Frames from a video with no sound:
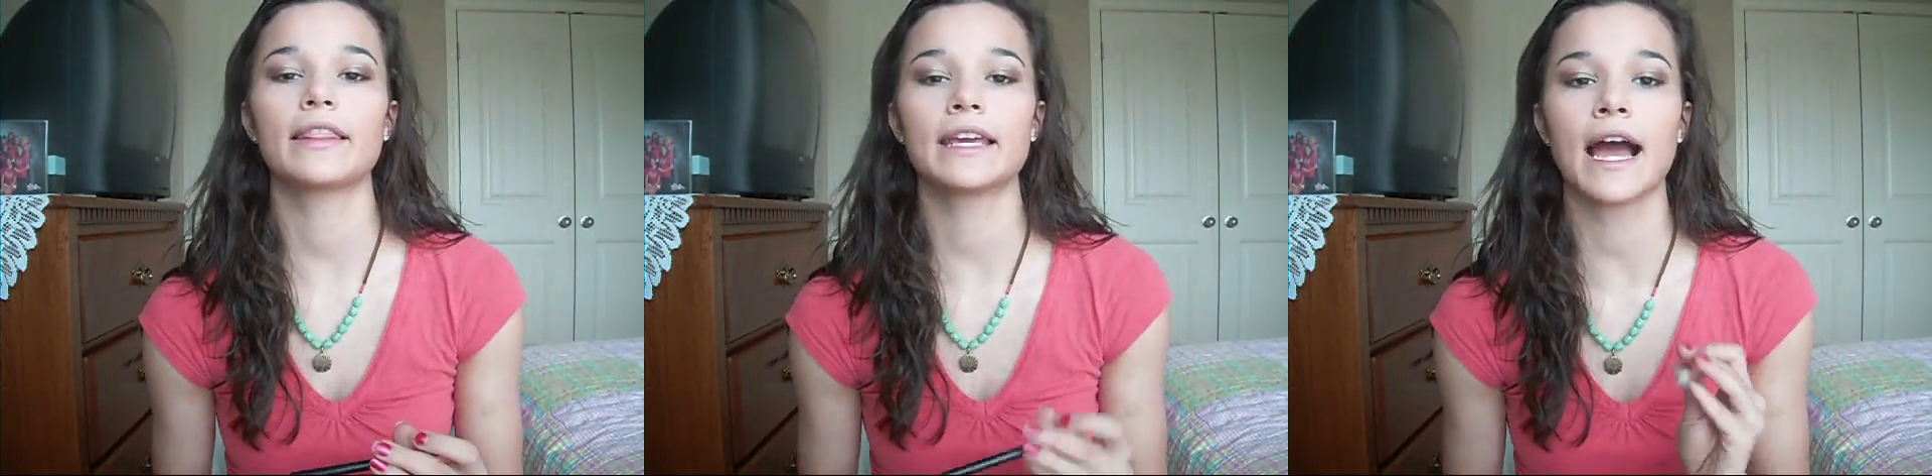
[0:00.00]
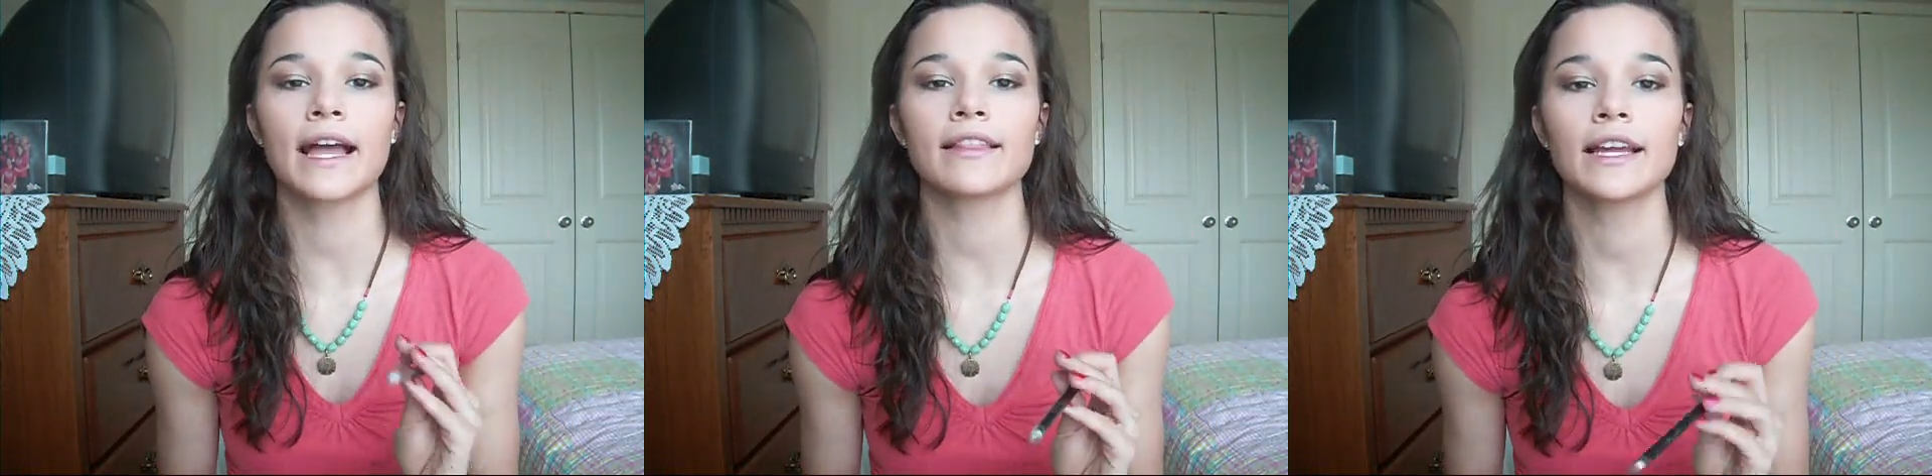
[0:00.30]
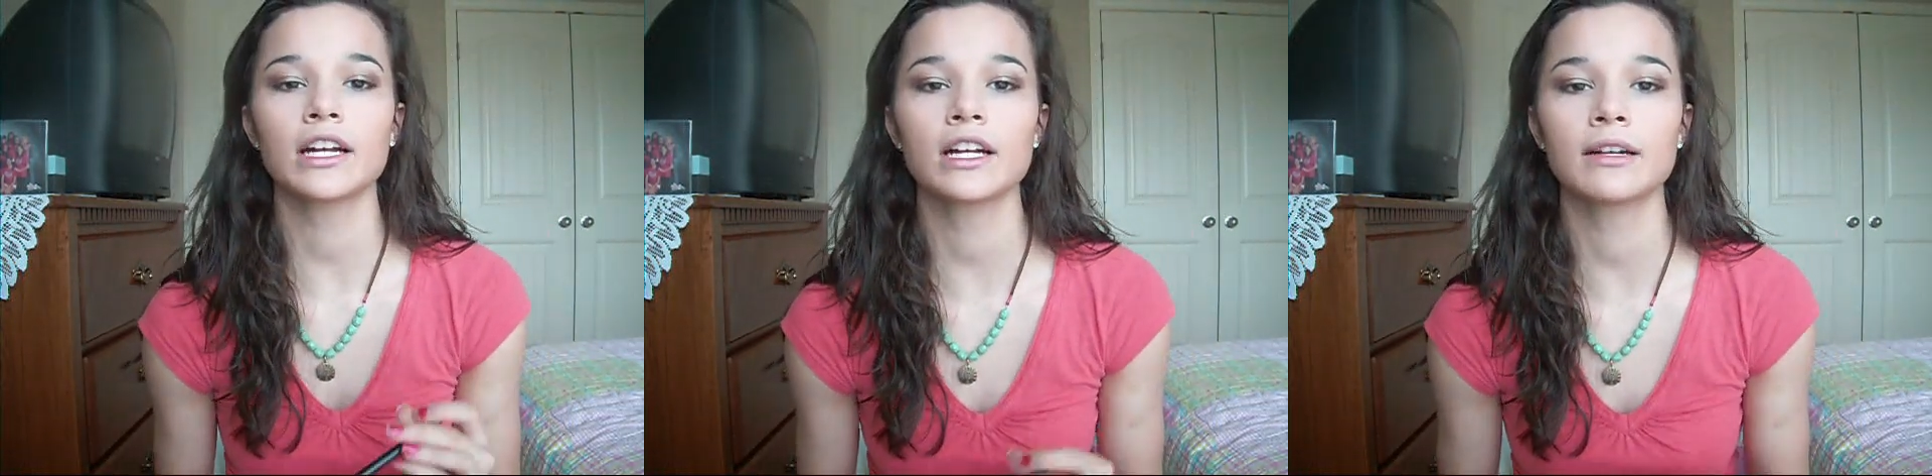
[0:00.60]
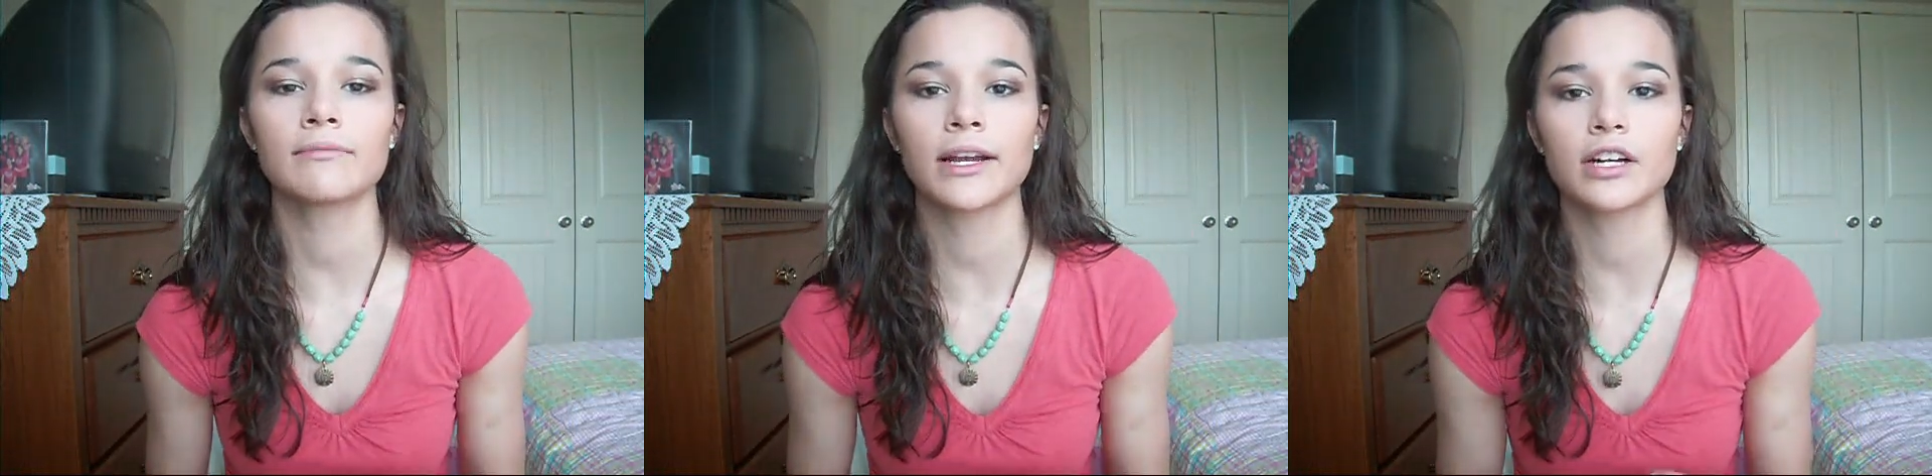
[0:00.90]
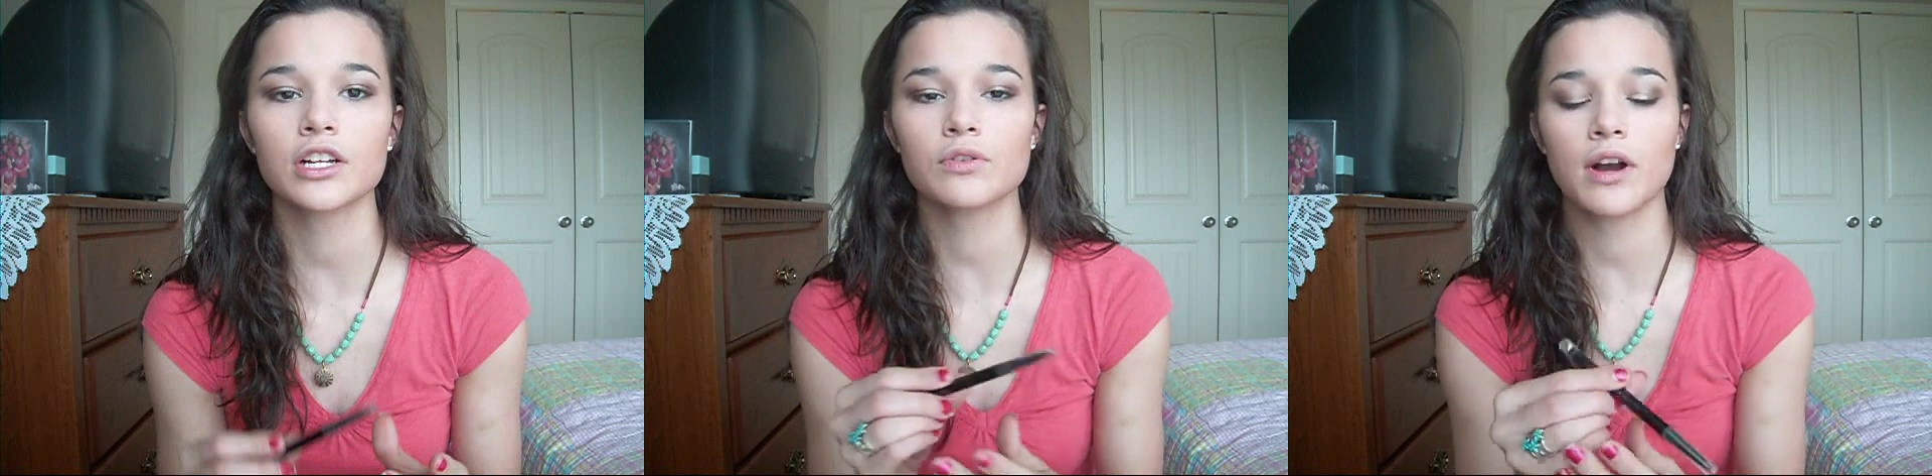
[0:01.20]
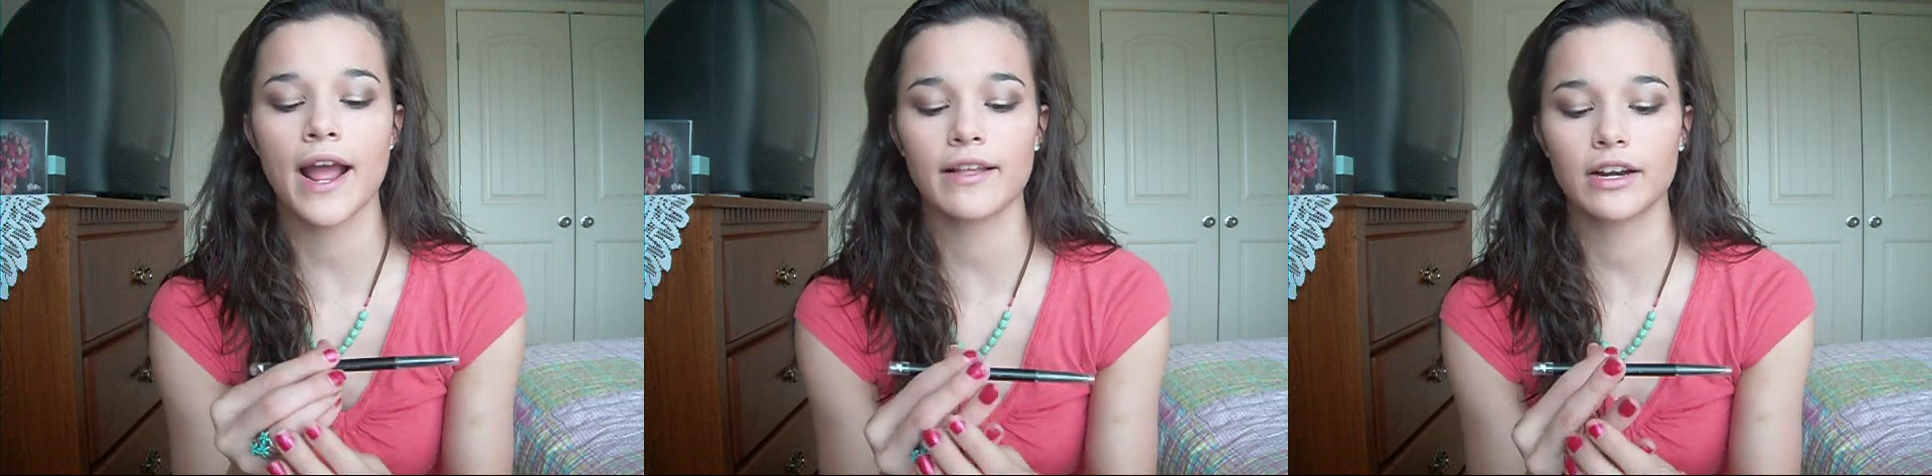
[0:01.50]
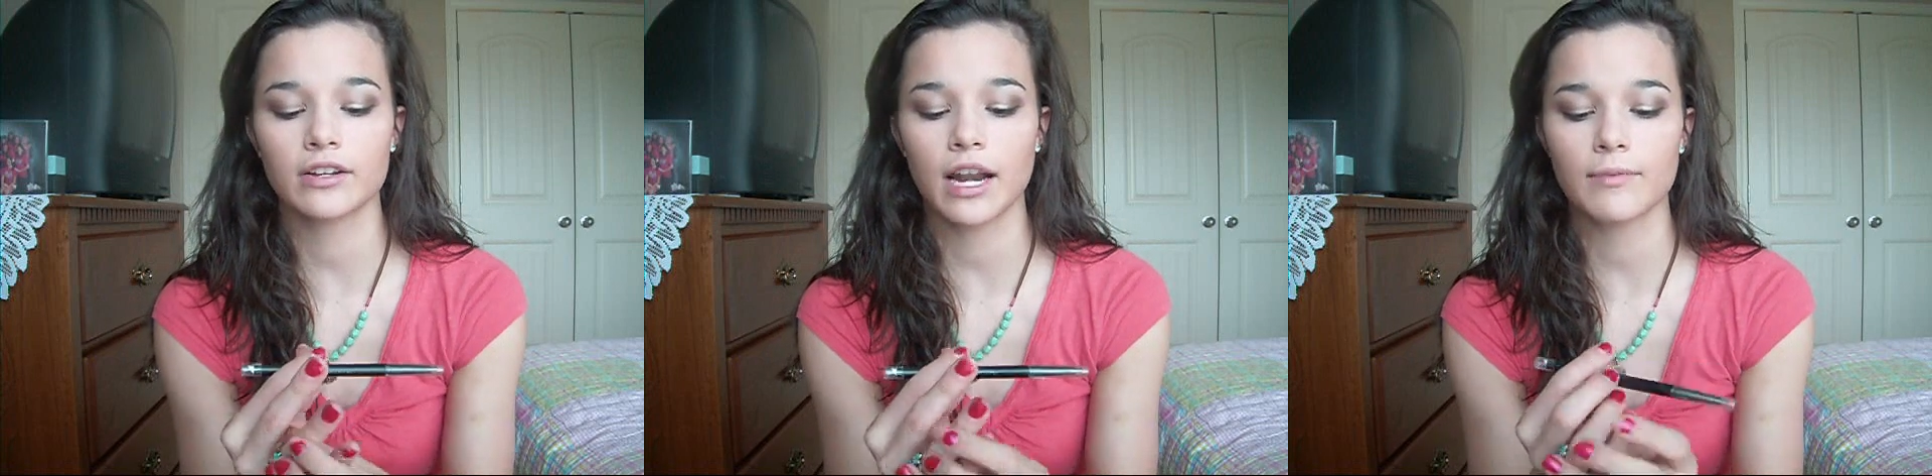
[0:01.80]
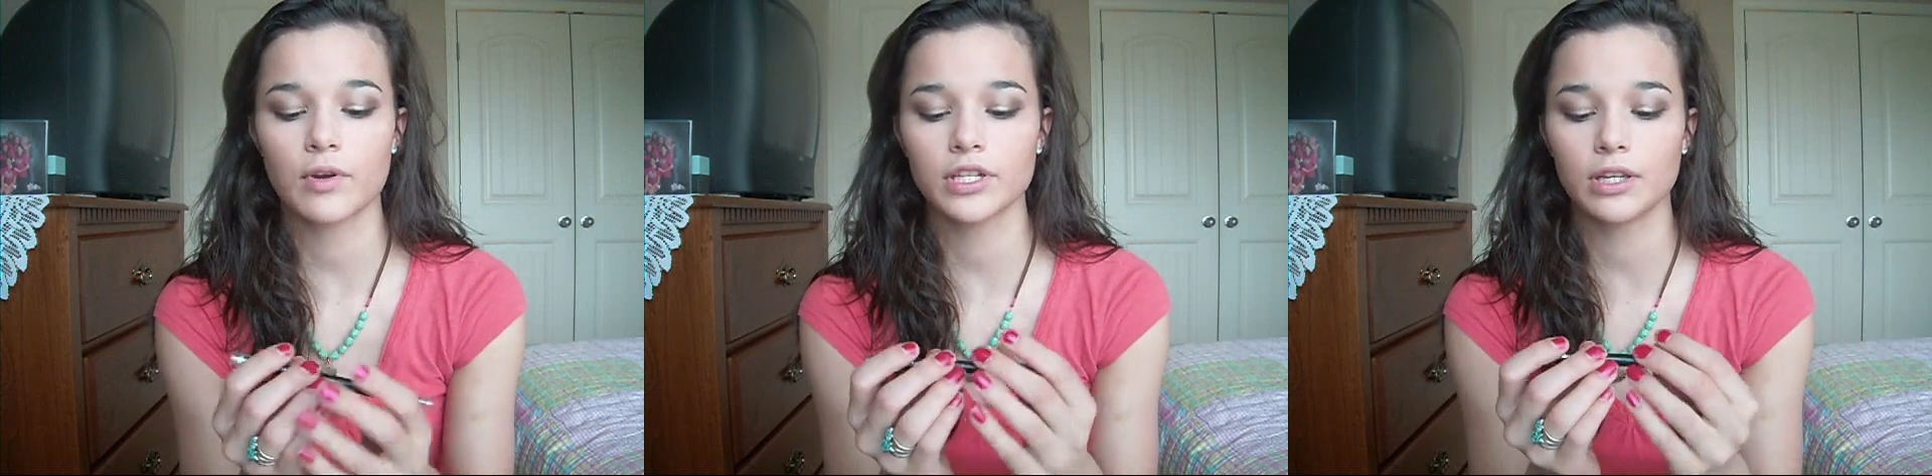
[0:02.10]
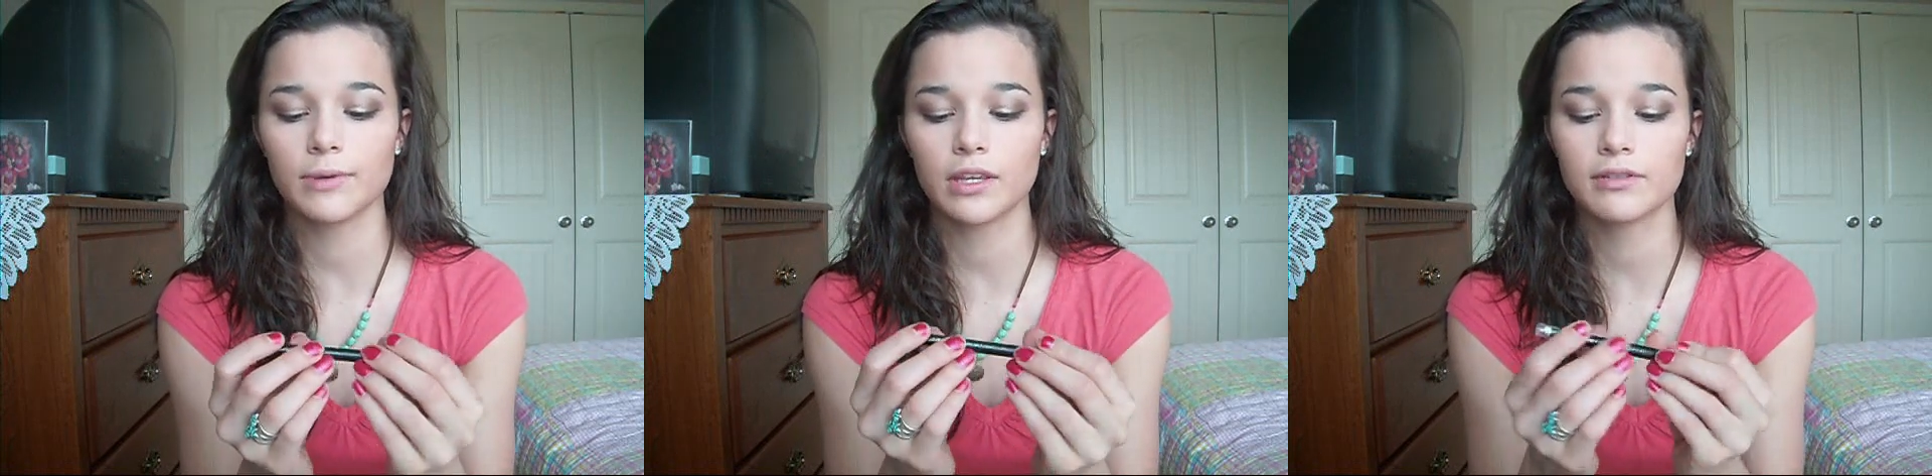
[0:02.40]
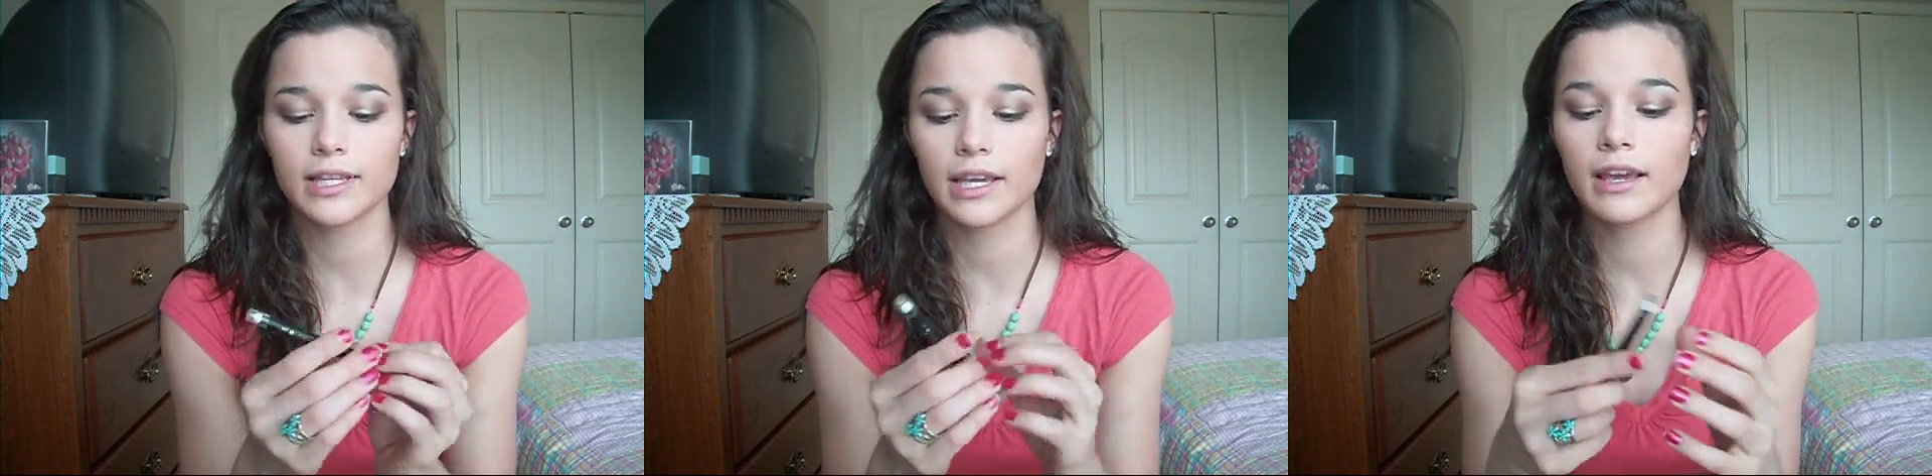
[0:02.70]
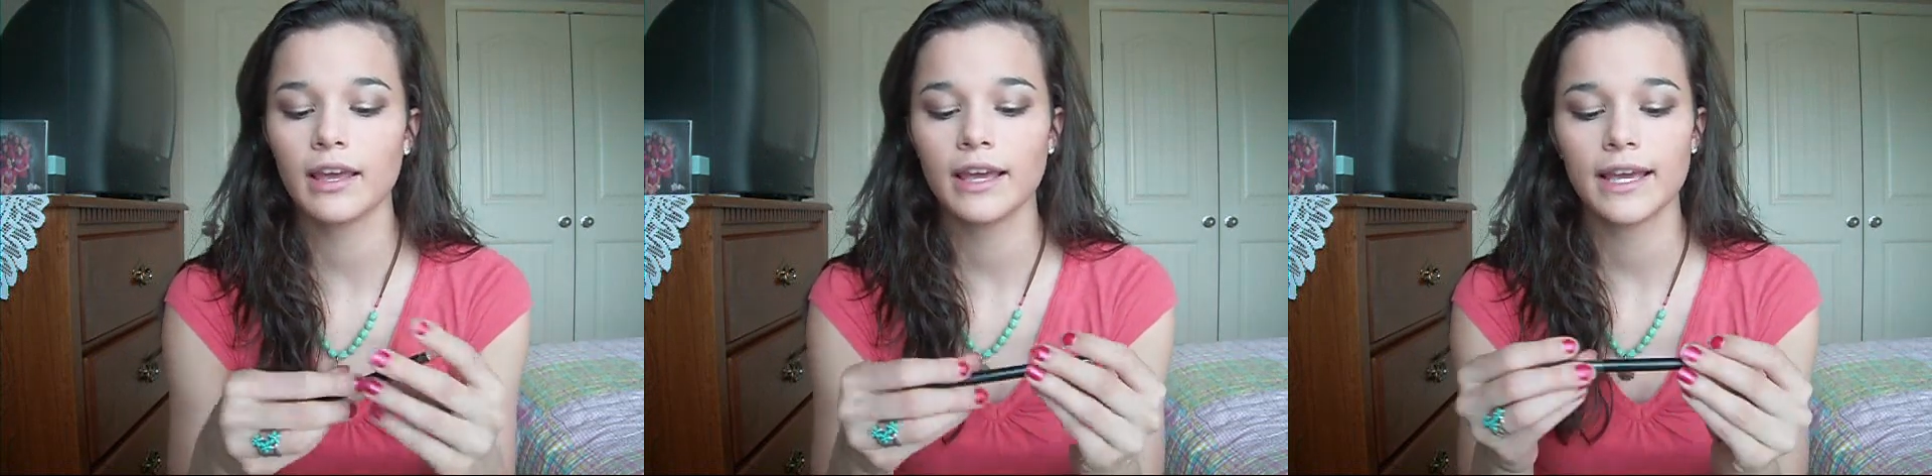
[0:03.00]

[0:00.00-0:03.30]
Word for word: the eyeliner, my drugstore eyeliner that I'm going to be using